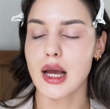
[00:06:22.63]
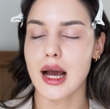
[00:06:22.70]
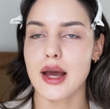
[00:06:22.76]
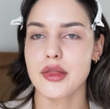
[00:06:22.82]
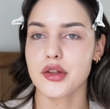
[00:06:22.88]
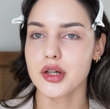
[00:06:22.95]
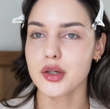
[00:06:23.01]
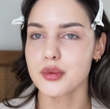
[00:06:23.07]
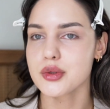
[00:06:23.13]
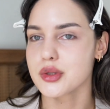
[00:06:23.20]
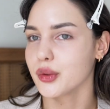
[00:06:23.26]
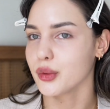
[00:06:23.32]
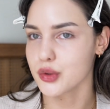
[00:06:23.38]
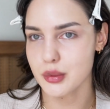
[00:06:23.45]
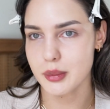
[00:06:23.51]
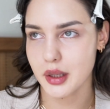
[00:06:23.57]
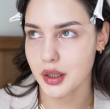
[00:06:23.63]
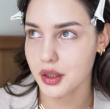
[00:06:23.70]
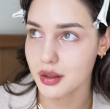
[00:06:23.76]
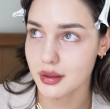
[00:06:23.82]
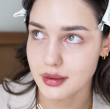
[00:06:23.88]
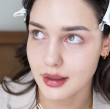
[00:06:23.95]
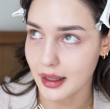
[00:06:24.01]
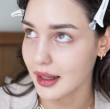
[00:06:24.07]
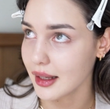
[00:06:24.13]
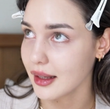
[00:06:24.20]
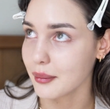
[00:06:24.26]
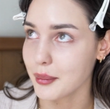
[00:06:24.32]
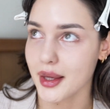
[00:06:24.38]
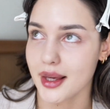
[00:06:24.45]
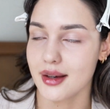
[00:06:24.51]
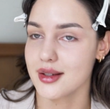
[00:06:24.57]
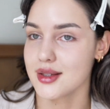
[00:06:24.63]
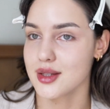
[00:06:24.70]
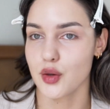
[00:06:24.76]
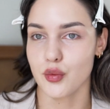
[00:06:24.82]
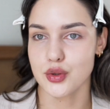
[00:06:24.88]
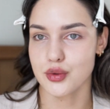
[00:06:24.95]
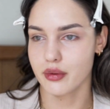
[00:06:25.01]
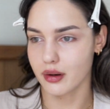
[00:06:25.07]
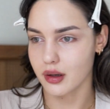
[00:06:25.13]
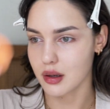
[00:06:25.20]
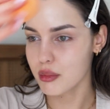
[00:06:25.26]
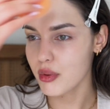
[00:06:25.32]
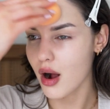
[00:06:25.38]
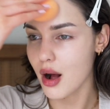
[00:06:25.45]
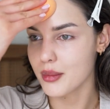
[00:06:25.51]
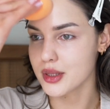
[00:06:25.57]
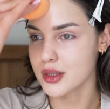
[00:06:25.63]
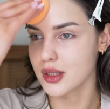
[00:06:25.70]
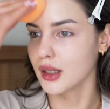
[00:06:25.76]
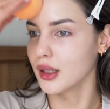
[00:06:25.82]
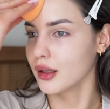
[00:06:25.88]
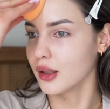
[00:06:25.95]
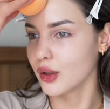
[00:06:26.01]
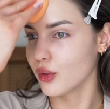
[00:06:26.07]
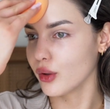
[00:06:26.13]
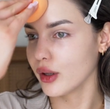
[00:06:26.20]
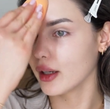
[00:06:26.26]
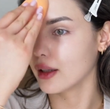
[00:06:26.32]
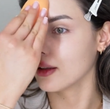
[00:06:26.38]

I thought it was going to be a good day because it was very promising in New York.